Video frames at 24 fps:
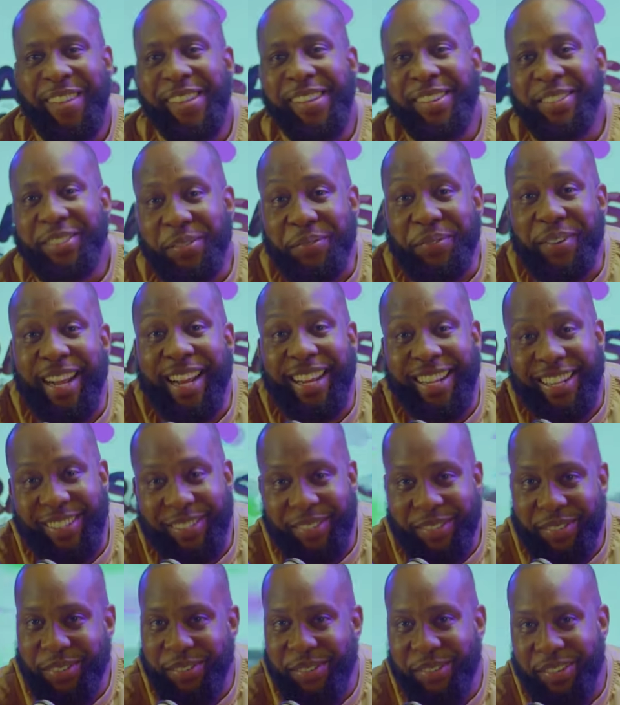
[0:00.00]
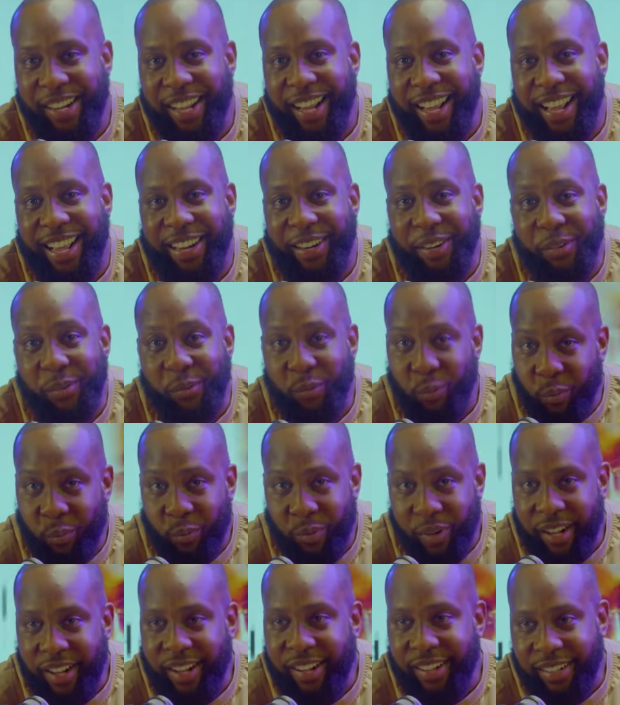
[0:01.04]
to find uh,
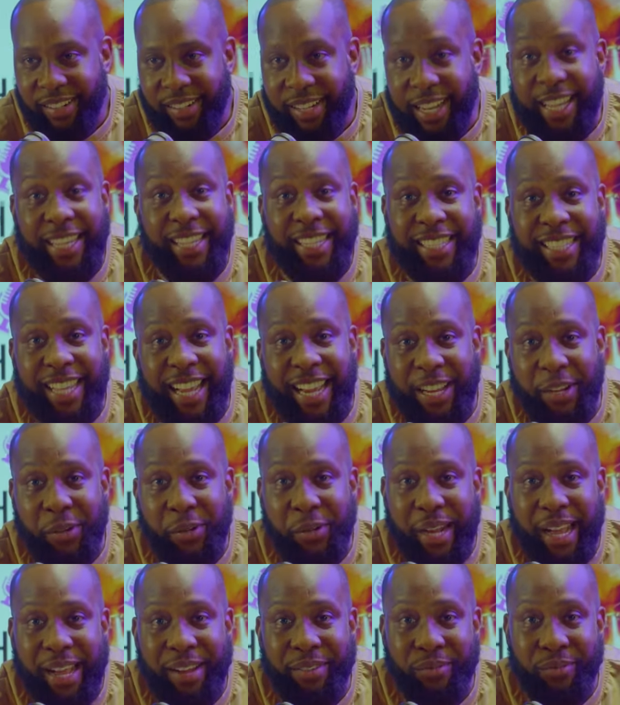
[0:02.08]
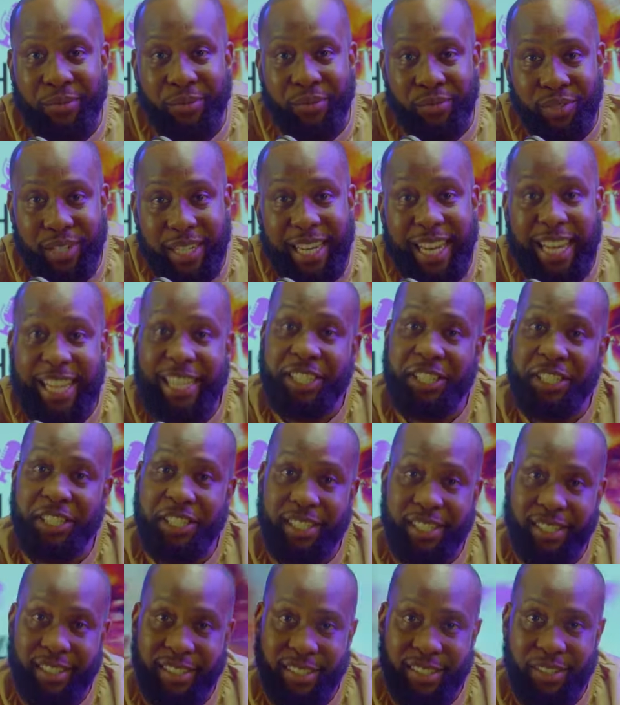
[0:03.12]
ladies that he could have
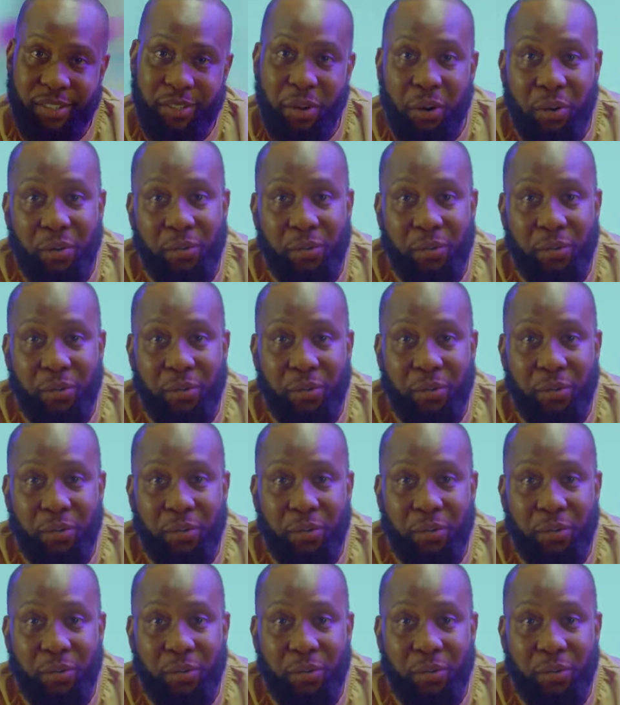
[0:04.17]
relations or